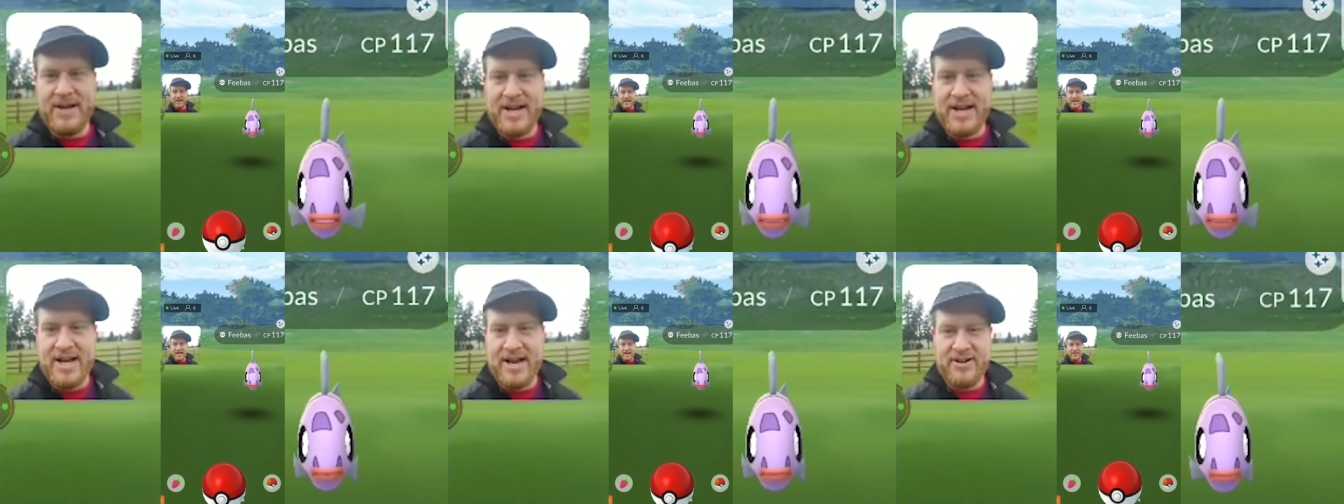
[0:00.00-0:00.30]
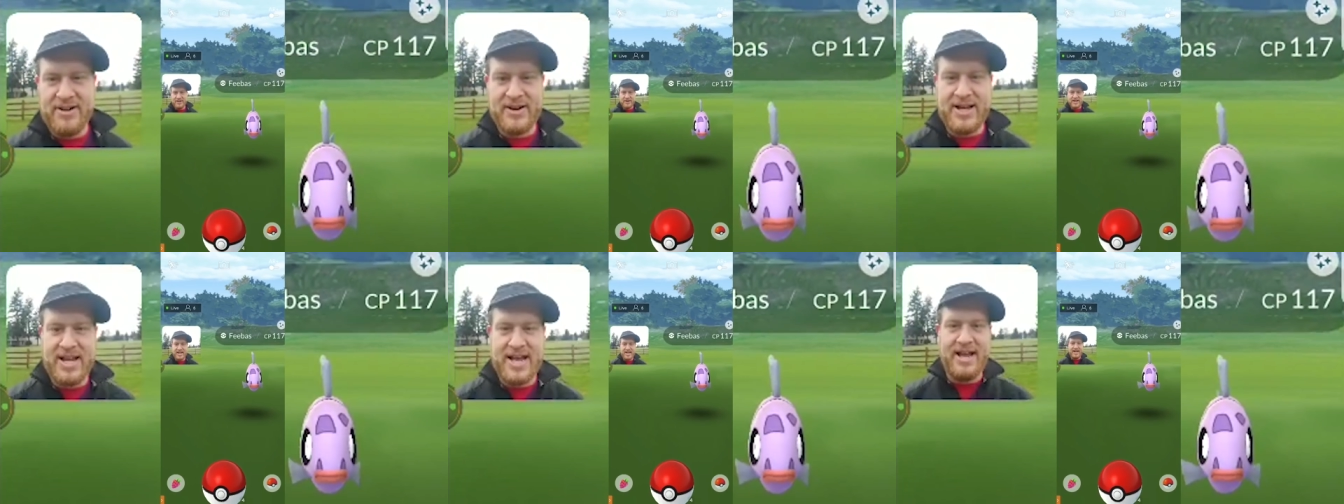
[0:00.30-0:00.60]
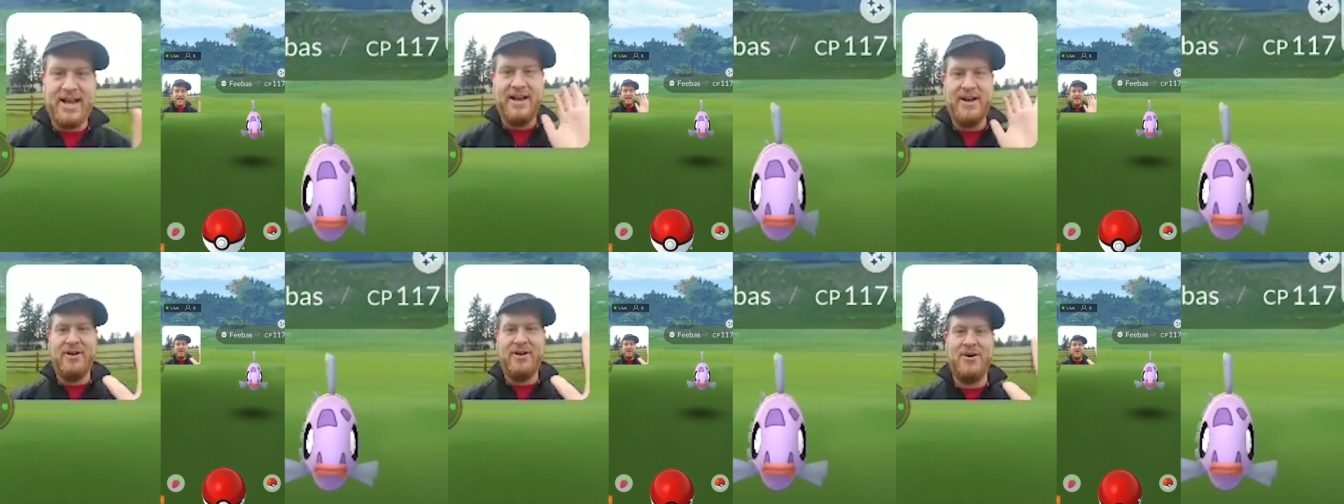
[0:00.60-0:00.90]
my God,
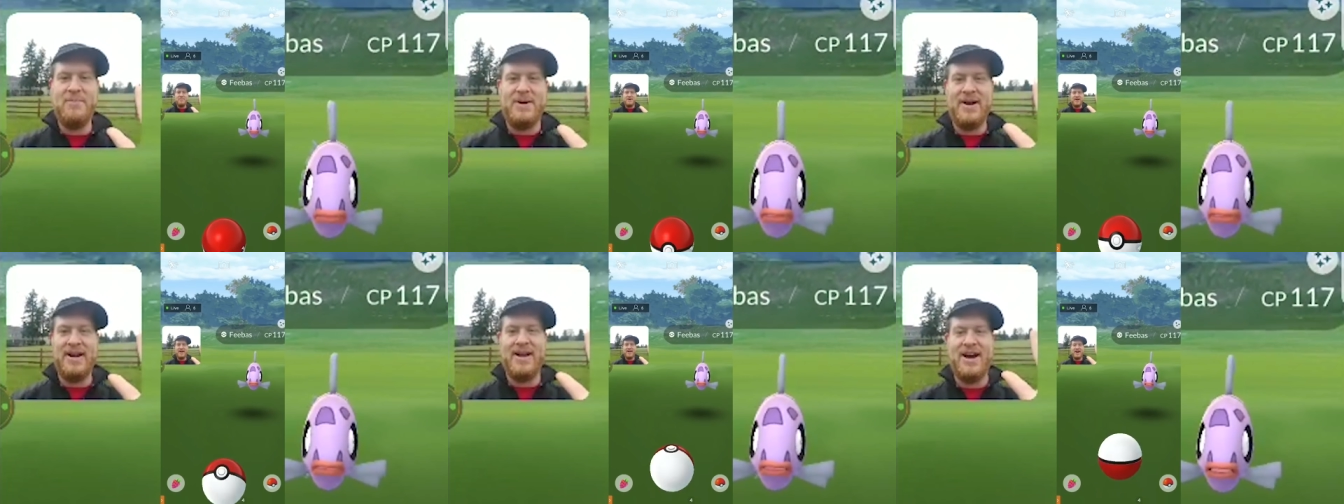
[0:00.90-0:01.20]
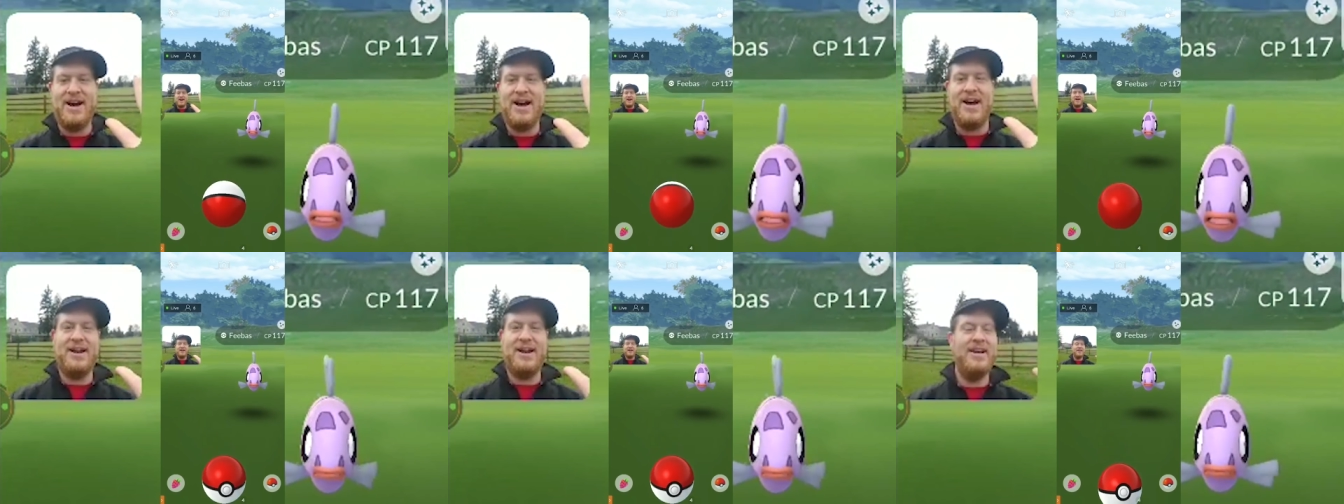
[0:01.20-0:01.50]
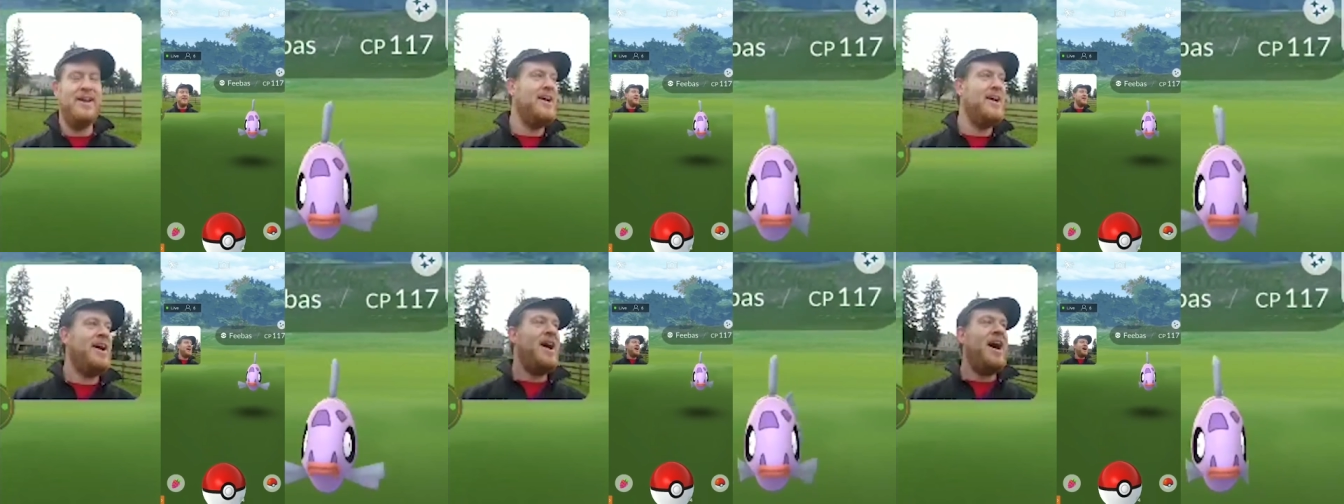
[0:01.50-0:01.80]
okay, oh my
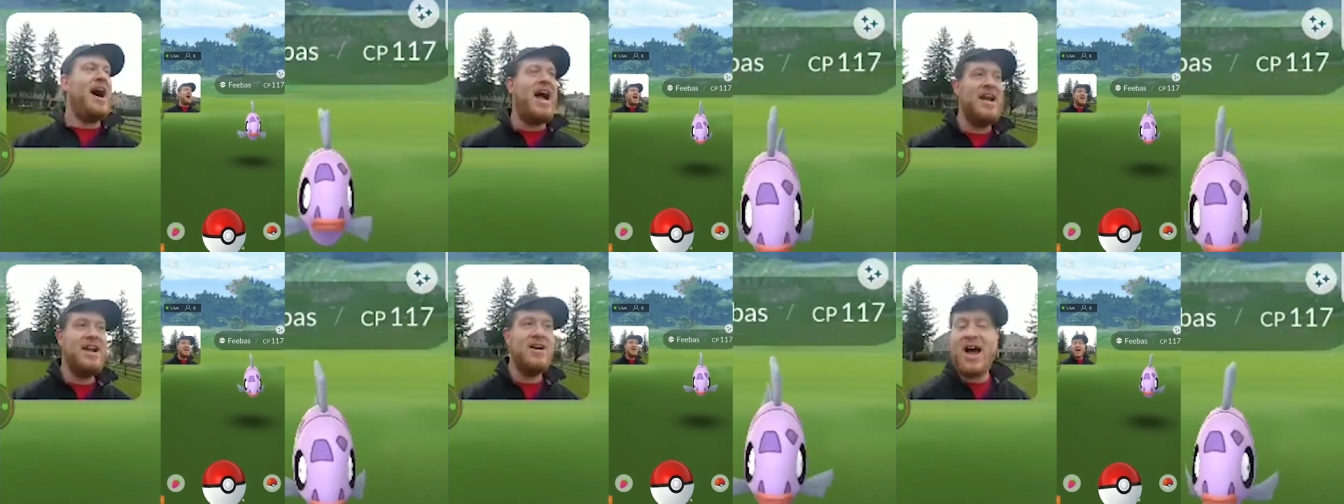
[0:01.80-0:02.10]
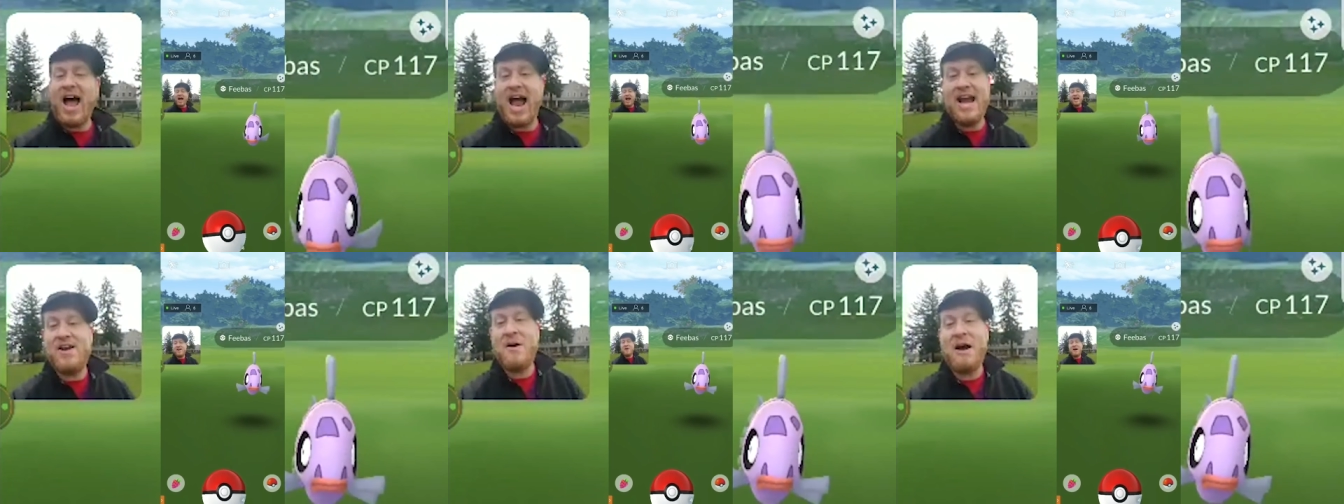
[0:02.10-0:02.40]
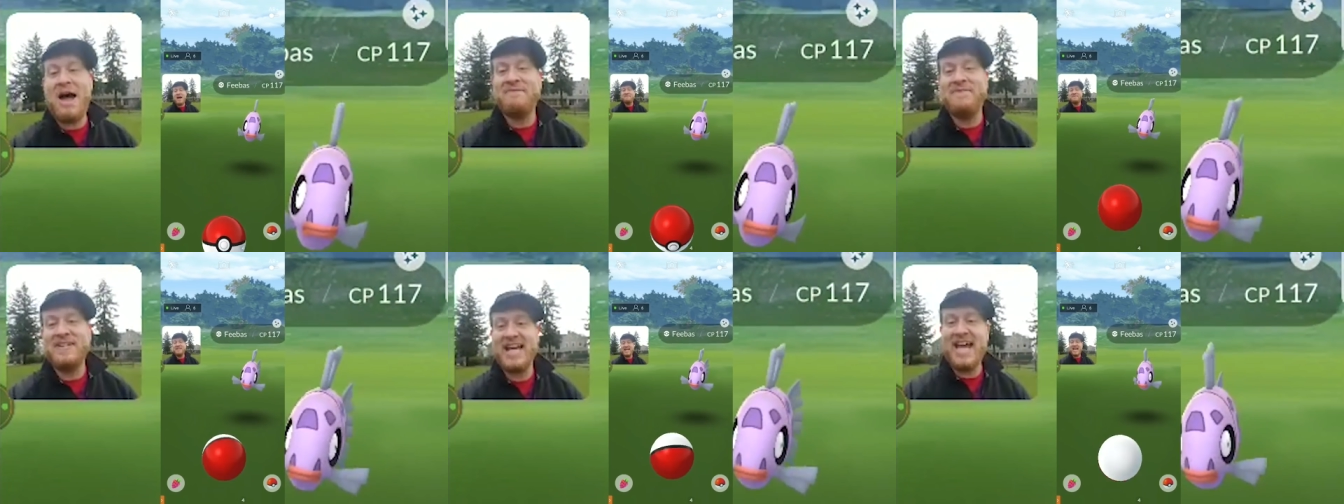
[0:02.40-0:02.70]
God. I don't I
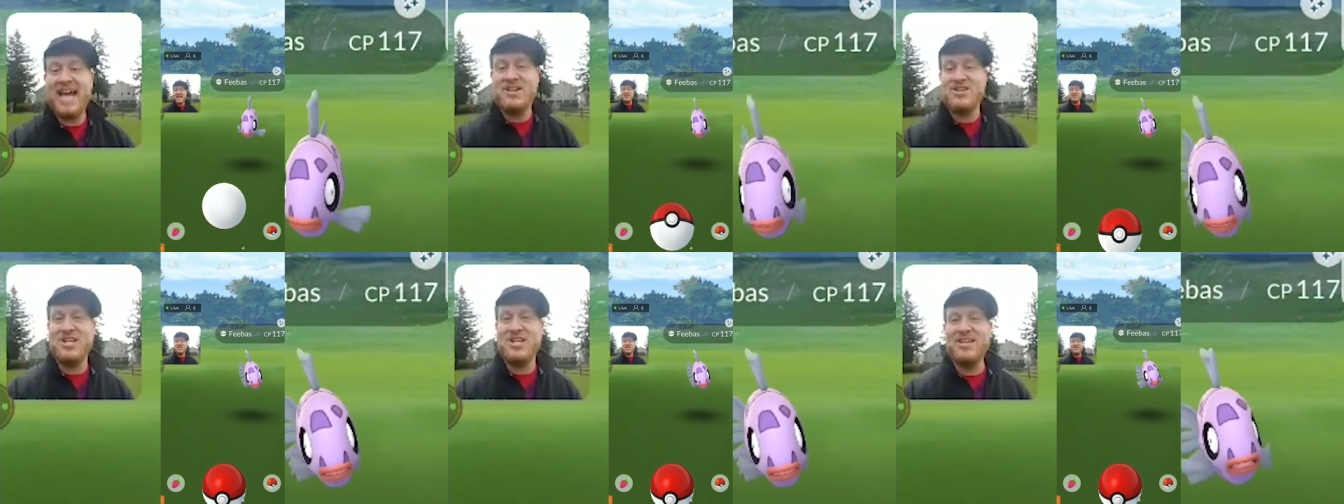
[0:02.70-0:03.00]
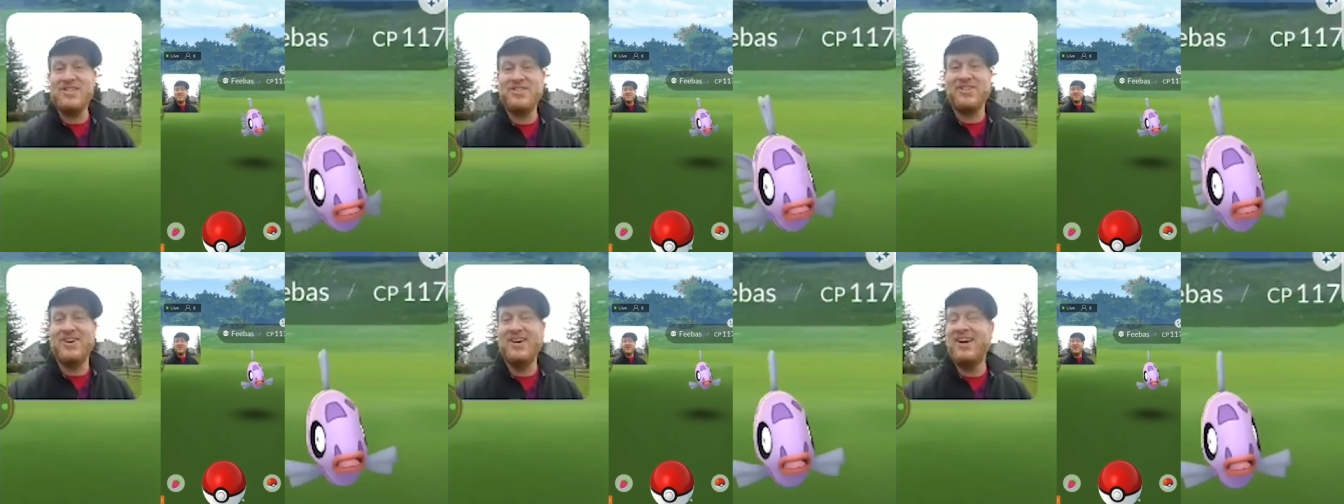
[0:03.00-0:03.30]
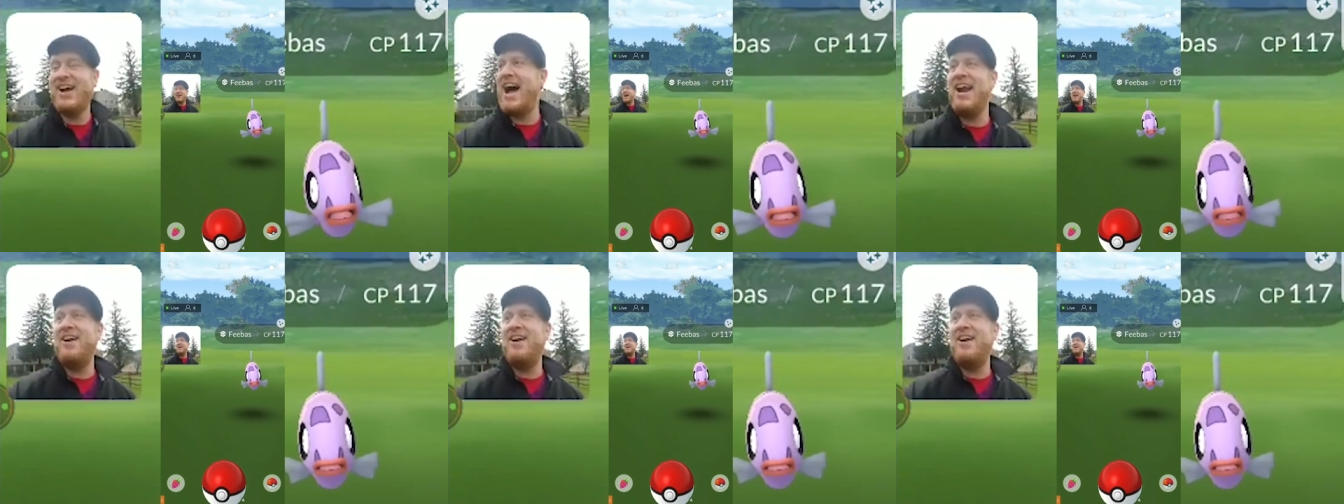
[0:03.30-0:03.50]
don't have to catch it either.